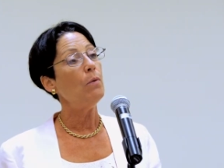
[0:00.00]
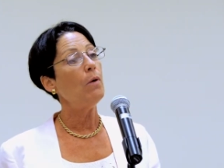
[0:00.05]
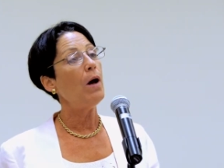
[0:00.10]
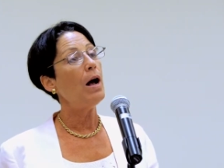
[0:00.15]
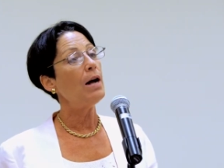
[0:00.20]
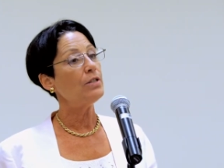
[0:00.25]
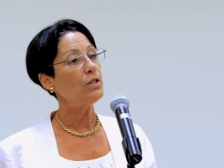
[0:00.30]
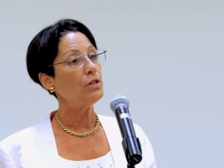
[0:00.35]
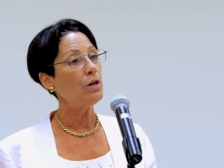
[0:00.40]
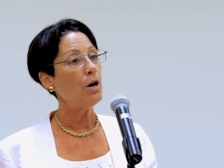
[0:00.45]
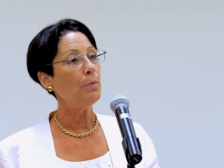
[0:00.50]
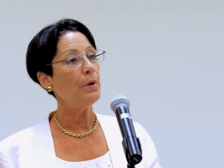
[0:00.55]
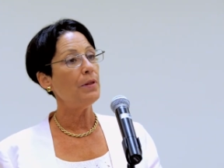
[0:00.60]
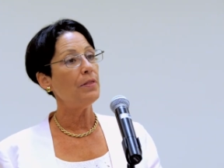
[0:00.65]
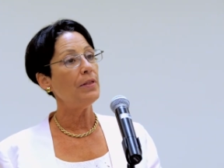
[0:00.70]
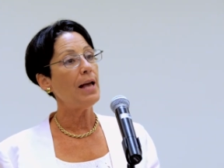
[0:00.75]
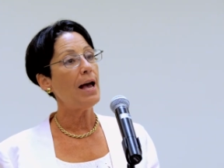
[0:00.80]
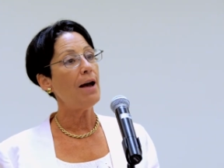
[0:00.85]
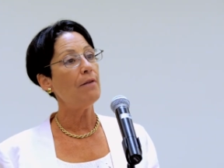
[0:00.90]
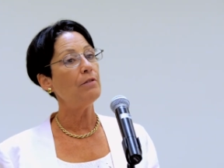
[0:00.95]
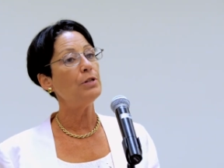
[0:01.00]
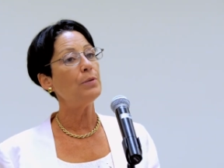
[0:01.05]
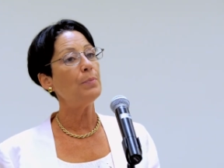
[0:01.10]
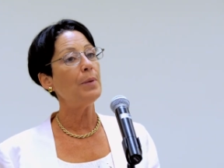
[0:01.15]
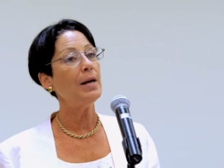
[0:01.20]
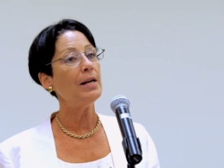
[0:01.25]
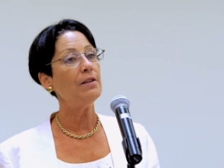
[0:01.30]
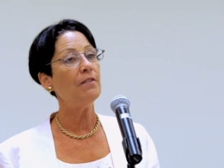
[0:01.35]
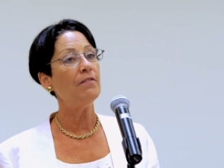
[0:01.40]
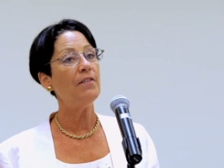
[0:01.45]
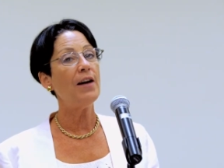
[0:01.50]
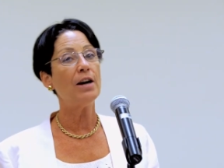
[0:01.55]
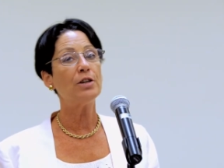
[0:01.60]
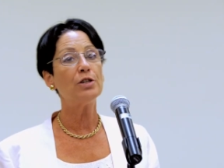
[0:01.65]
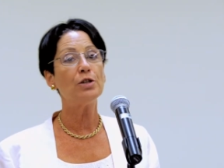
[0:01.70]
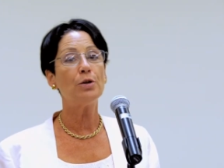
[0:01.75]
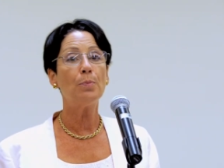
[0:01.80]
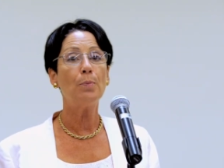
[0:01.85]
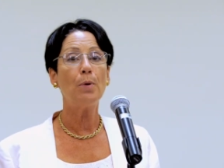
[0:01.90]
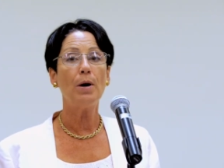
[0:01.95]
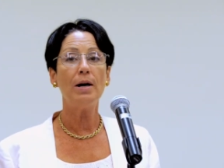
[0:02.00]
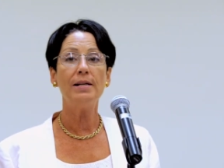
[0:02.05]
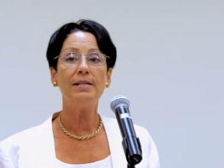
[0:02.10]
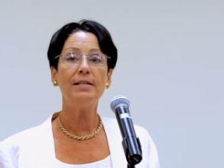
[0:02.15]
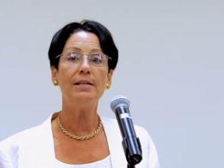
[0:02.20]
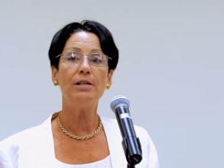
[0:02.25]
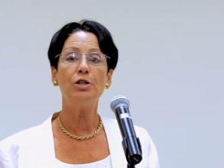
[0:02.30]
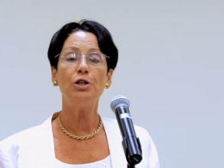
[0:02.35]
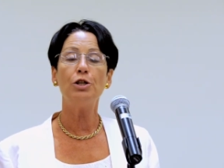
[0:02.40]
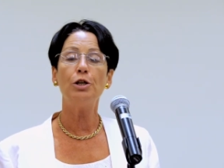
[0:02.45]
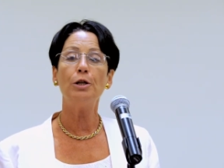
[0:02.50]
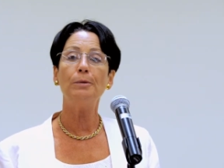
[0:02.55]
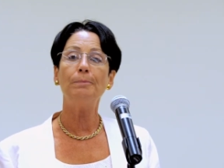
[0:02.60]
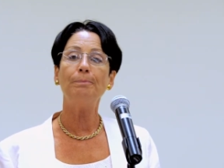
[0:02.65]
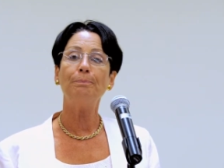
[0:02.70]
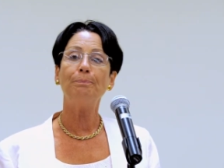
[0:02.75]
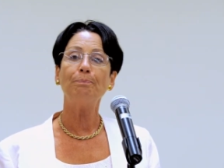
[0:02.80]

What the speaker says: I'll start with the average manufacturer price issue.